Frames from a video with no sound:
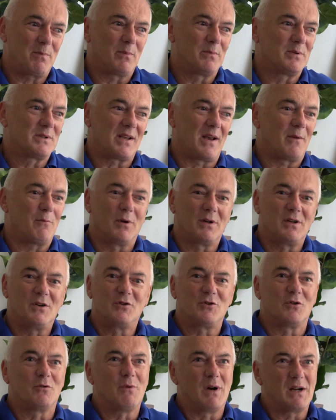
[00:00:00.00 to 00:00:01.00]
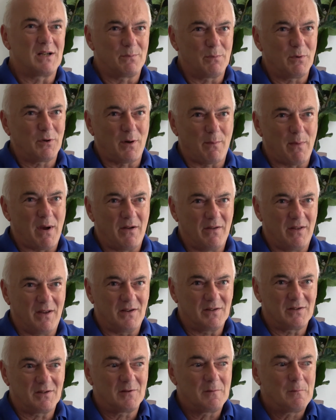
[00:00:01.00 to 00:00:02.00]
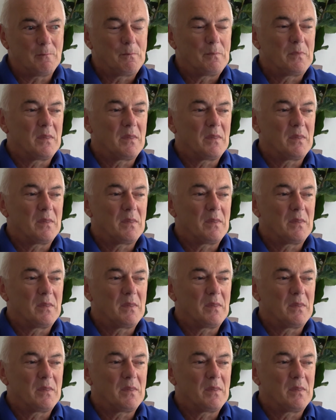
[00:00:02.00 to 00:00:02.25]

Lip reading: people say, well, you should write a book about this.